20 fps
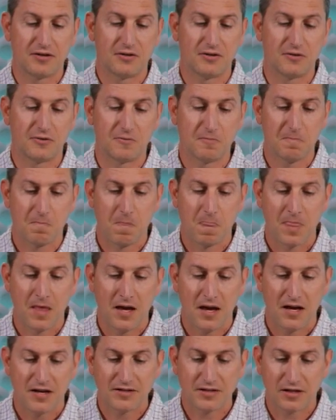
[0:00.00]
do
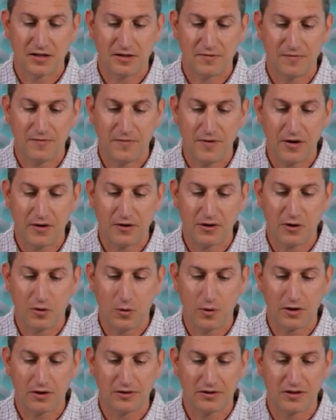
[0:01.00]
is I can very
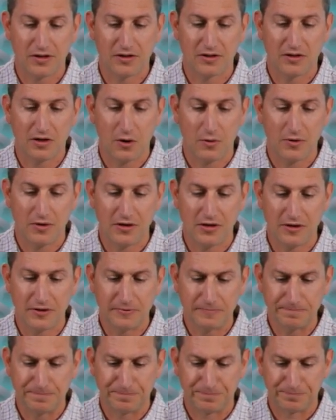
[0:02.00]
quickly go in
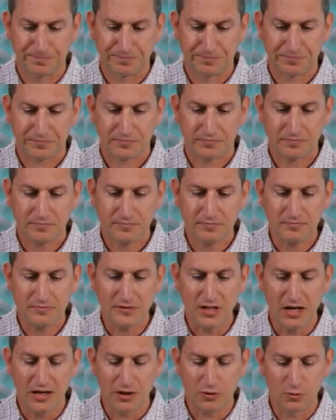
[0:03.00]
here.
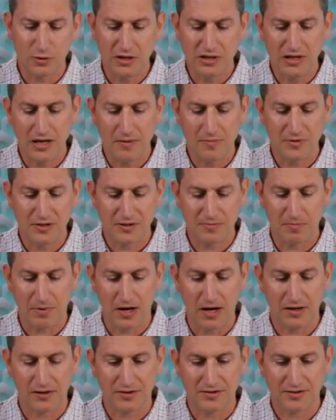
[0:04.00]
I can rename this
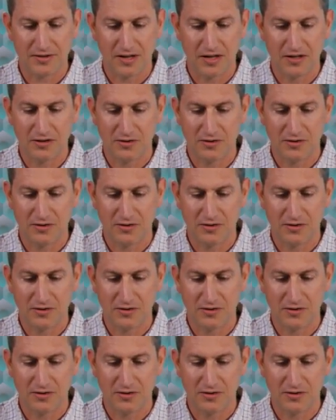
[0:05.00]
bot, let's say,